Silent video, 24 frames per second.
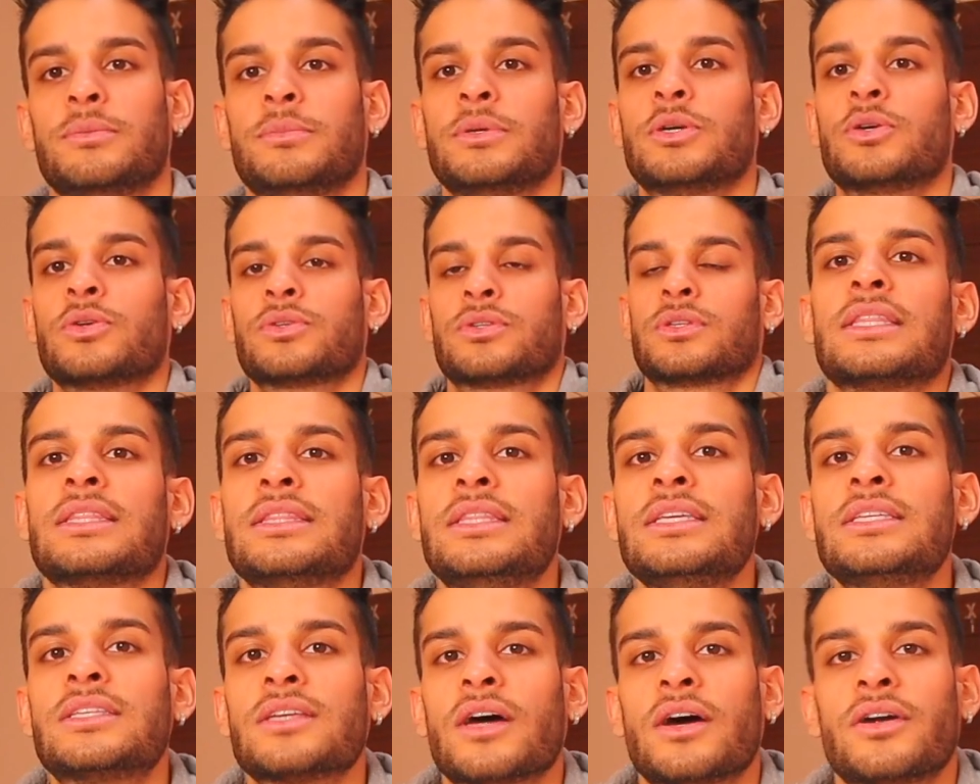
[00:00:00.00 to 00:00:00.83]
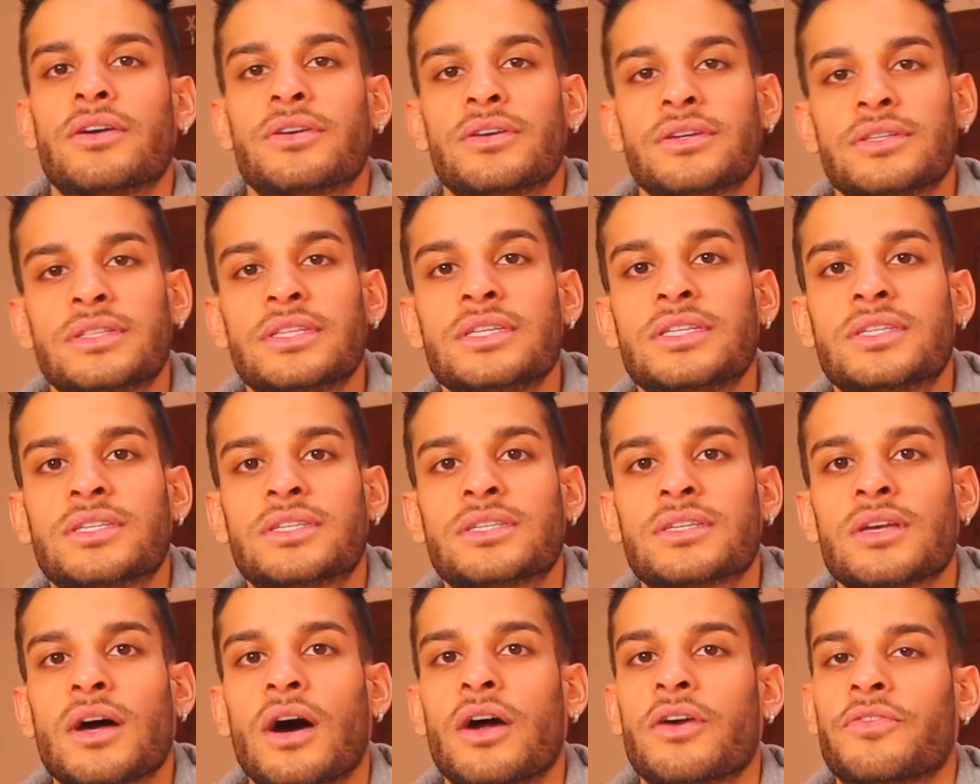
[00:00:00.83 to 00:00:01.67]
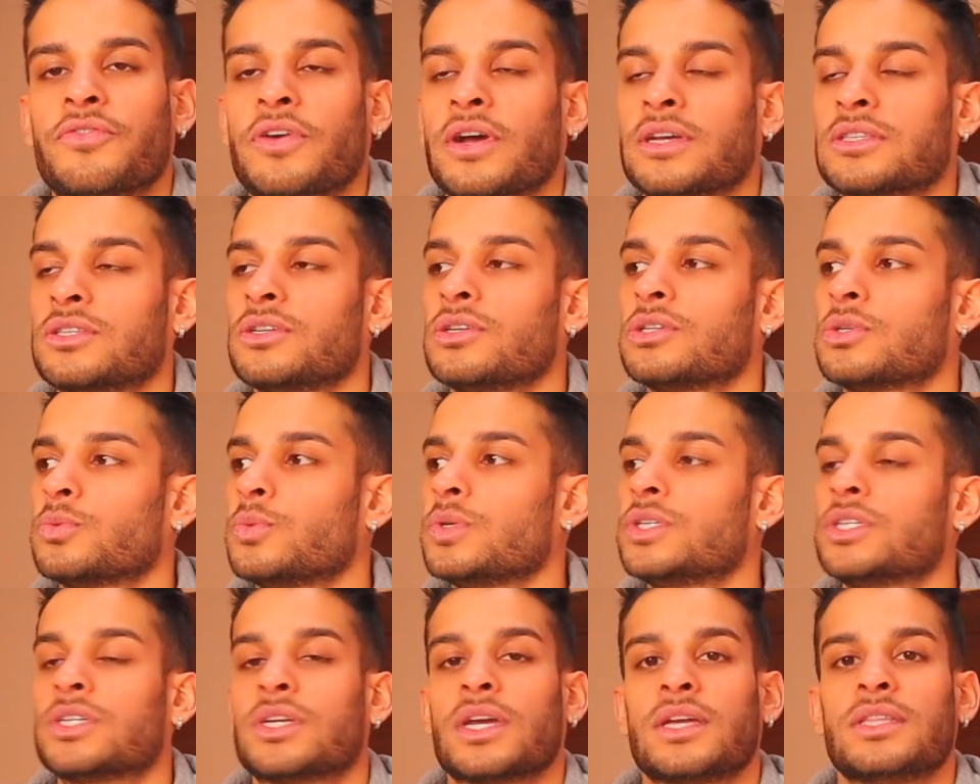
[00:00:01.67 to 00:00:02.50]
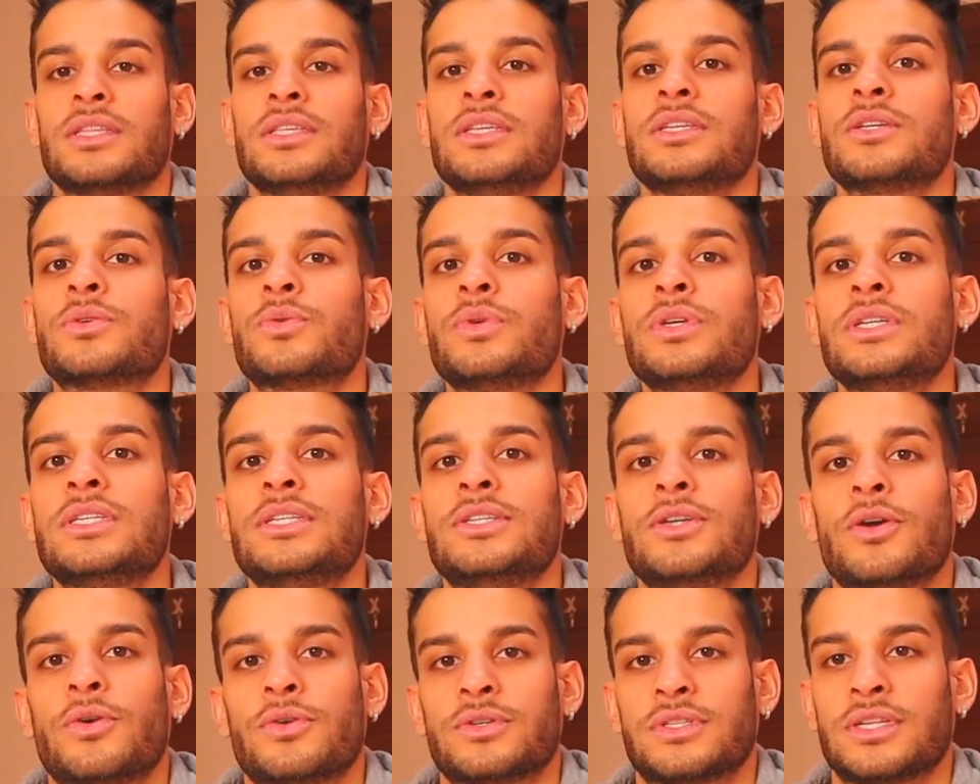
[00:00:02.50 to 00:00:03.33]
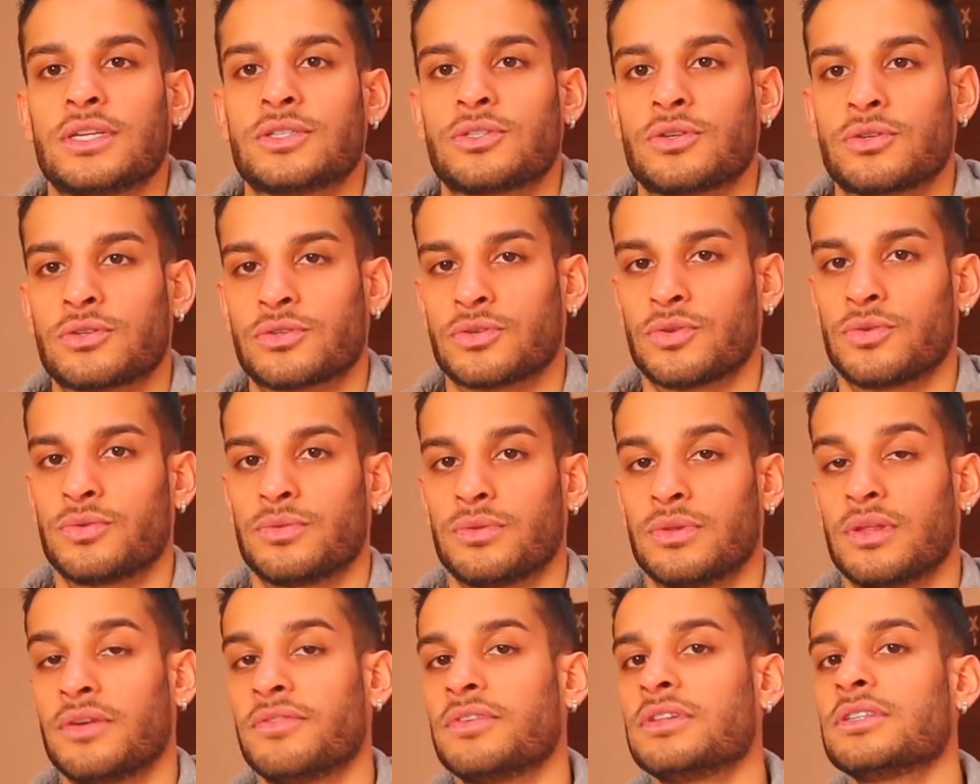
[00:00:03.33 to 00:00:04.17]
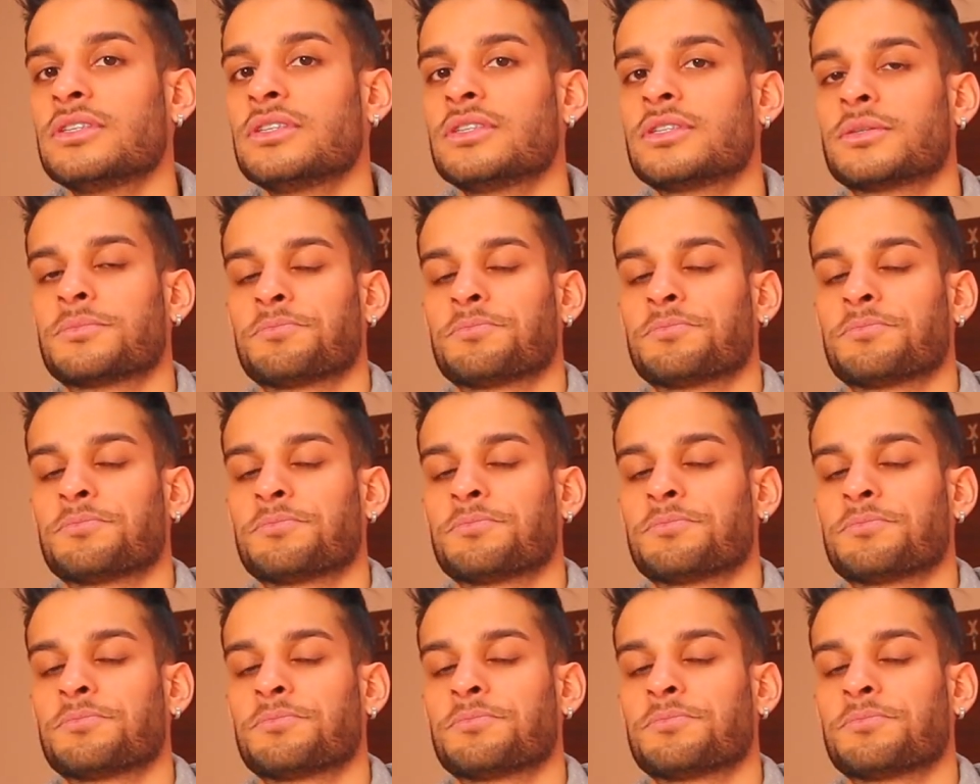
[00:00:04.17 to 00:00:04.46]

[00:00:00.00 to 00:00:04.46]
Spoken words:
because these are factors which can increase your testosterone levels.